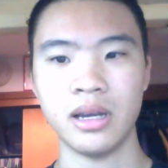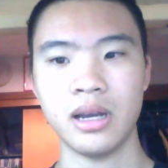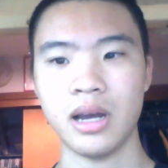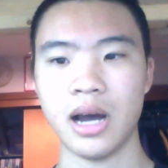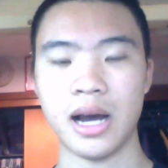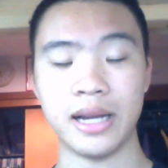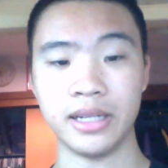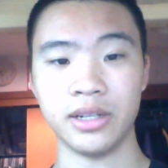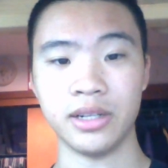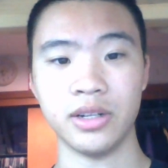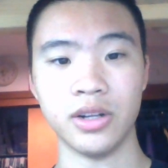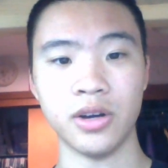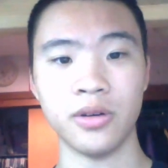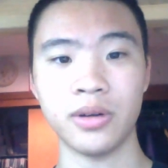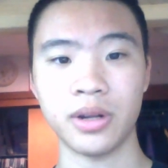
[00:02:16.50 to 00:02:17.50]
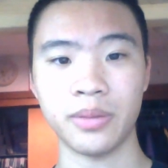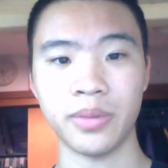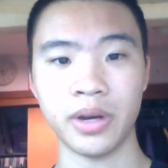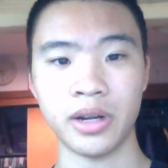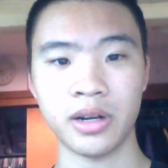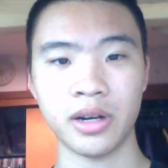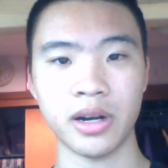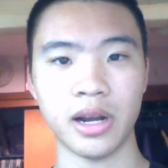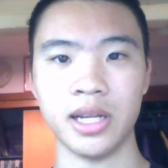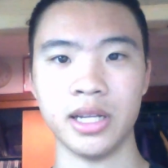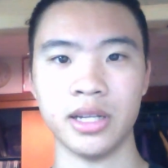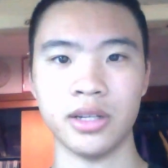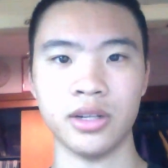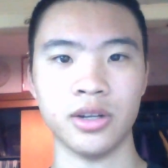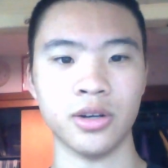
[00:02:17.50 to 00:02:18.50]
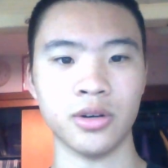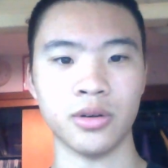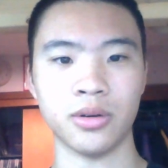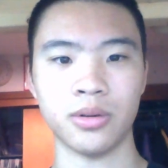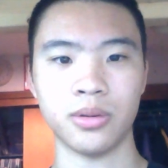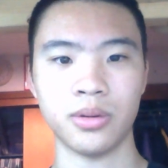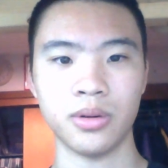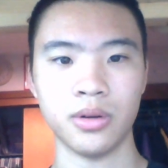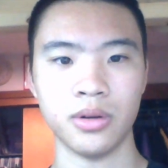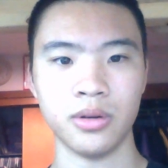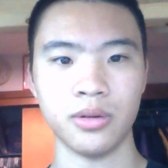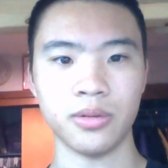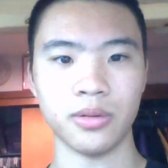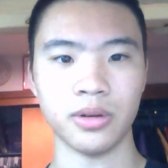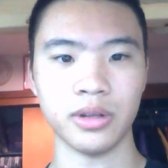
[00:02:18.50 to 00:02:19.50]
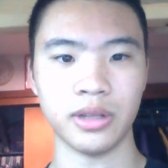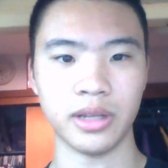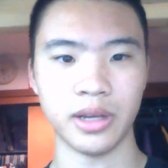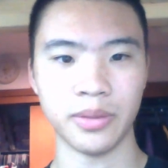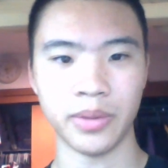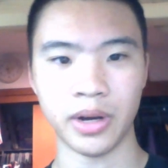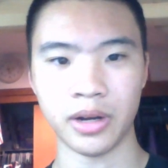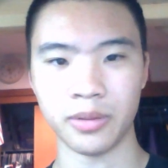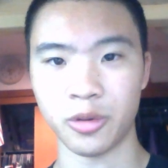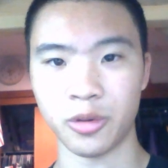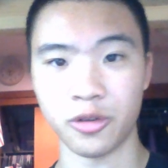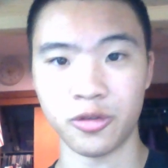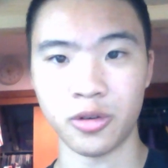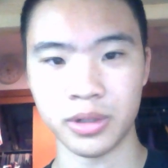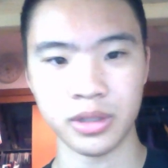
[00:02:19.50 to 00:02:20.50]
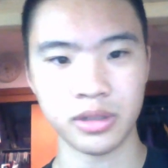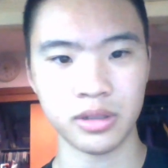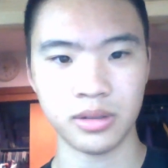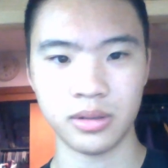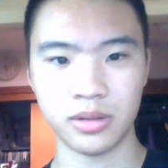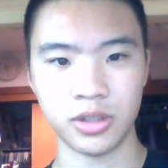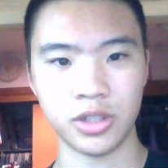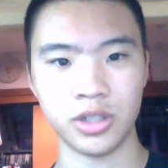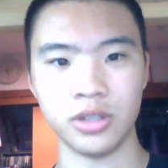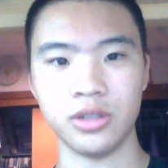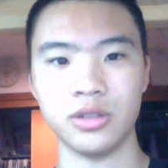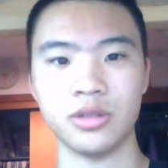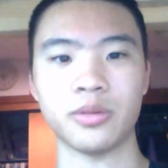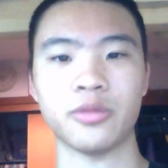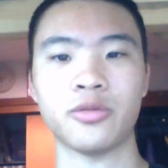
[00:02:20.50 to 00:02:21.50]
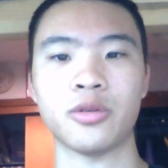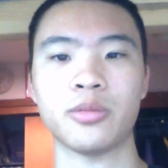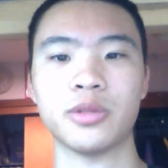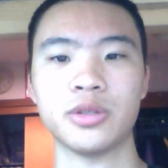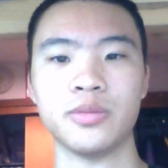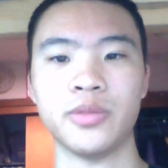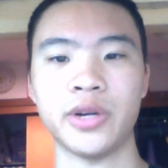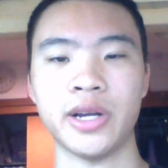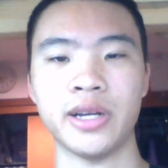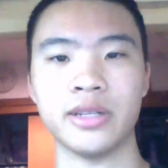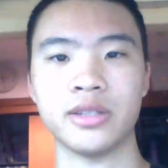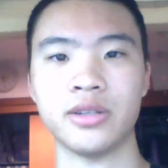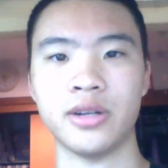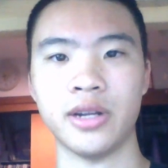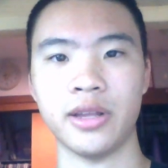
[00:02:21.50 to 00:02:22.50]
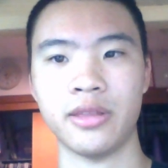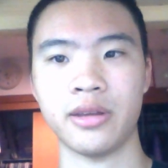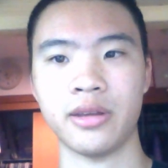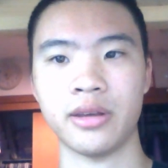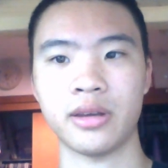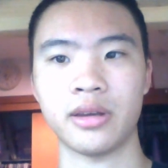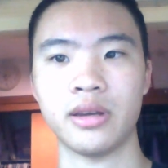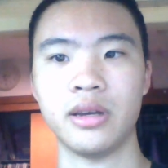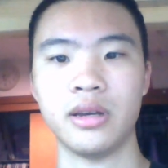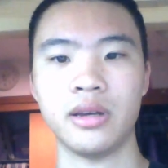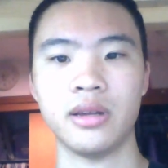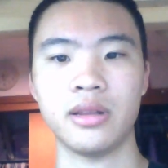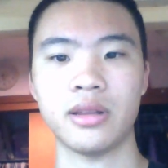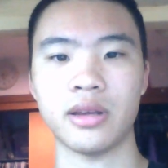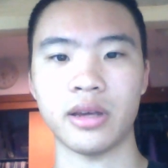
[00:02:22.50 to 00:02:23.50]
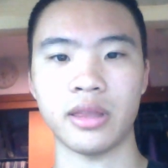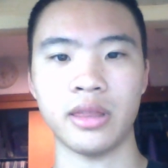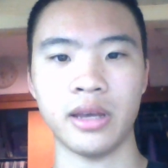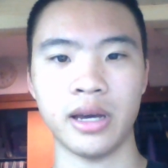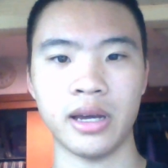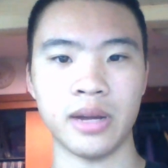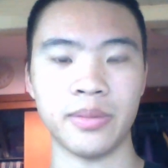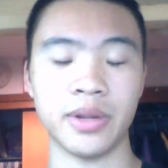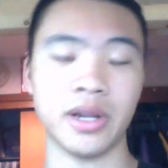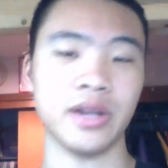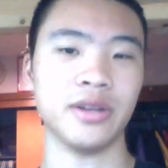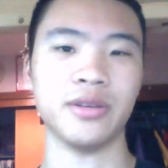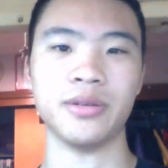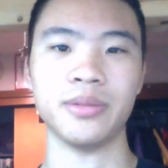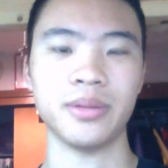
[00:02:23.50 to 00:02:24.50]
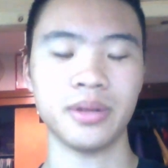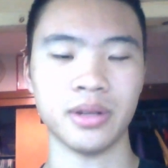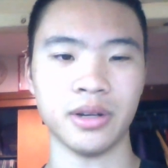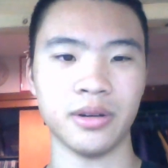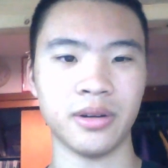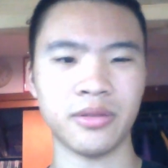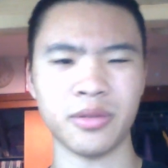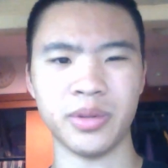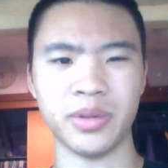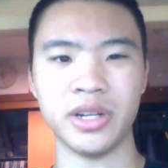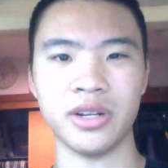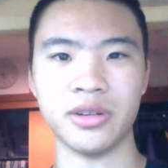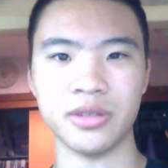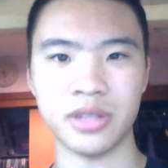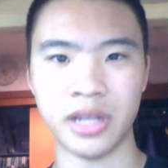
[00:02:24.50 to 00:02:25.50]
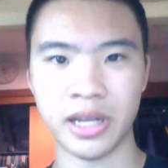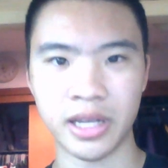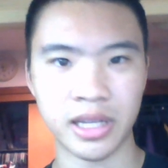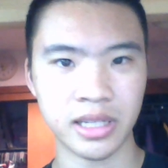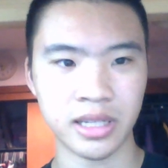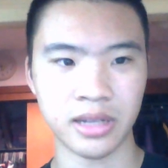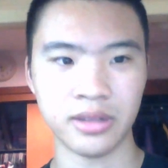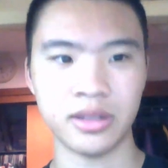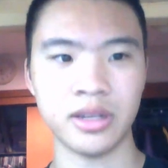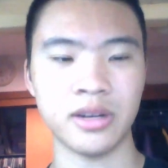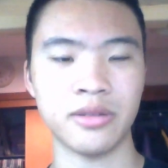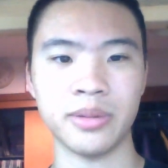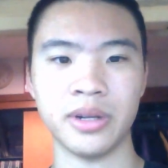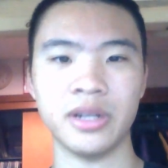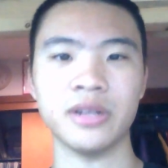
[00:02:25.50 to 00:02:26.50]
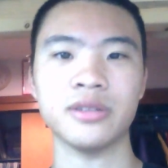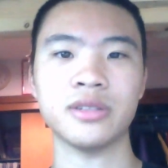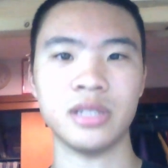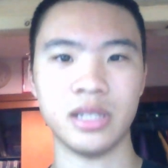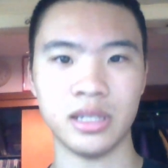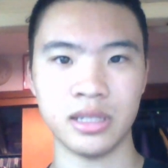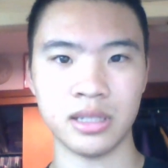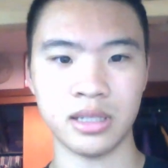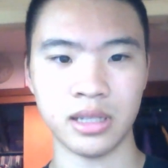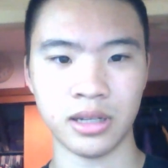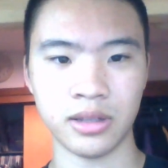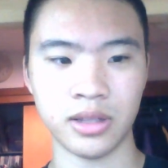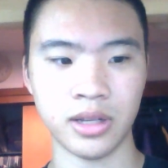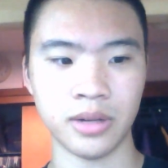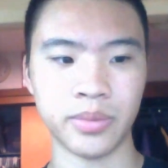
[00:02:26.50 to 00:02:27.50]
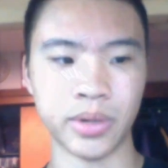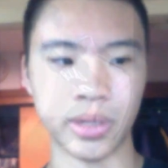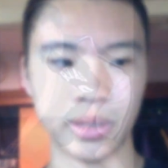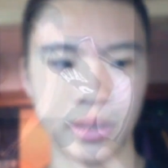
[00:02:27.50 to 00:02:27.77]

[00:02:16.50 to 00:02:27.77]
didn't know any better. I didn't know really about performance shoes, performance brands, or anything like that. I mean, I knew, everybody knows Nike's out there, everybody knows Adidas is out there, but